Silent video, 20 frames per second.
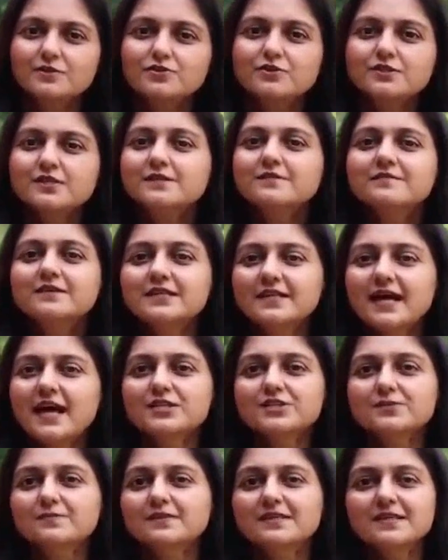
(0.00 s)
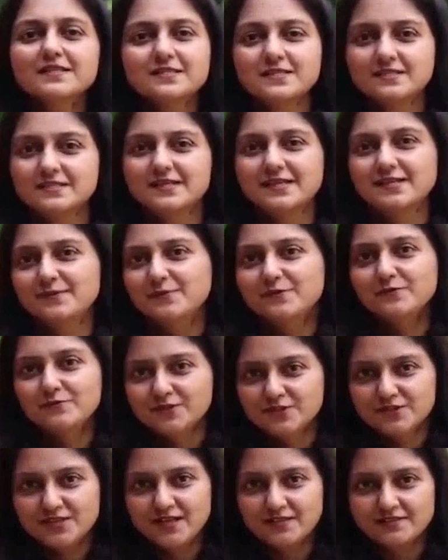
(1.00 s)
to deliver tangible and sustainable
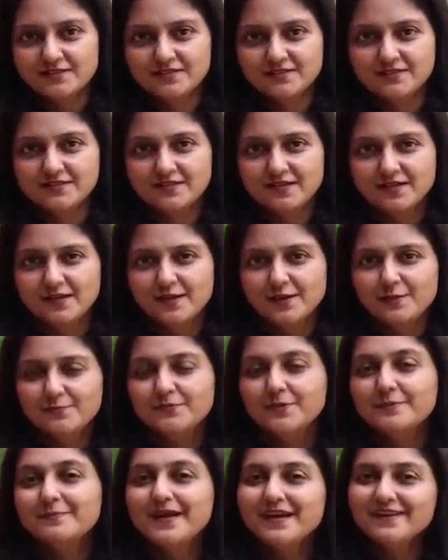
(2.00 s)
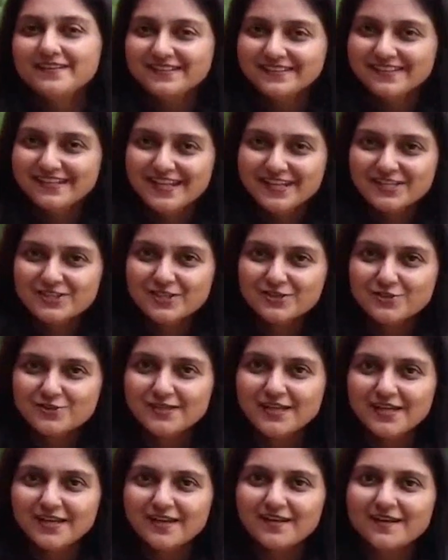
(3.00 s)
results, preparing the nation
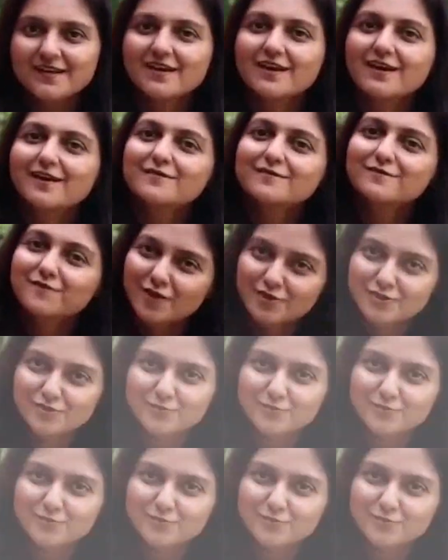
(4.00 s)
today for